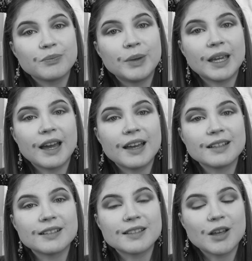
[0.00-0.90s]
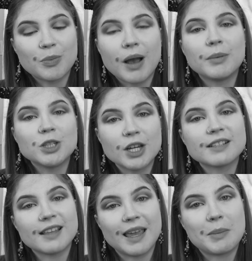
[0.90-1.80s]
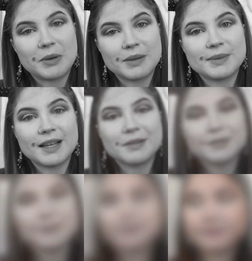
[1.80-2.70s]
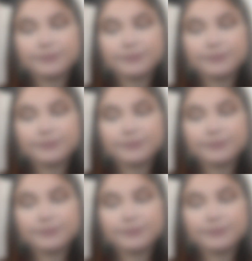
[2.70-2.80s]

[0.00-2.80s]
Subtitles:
because they're probably just thinking about themselves.